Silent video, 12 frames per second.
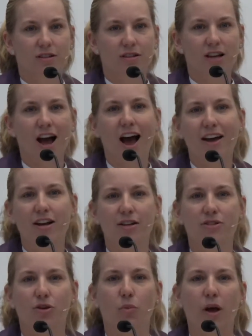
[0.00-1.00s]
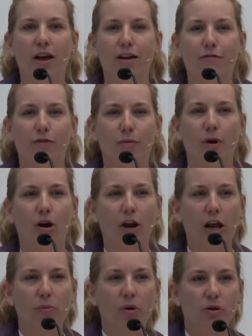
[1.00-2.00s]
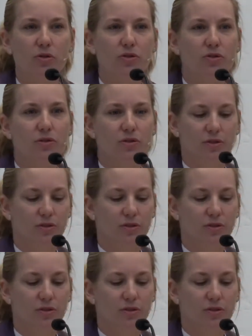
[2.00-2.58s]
to hide us away from our neighbors?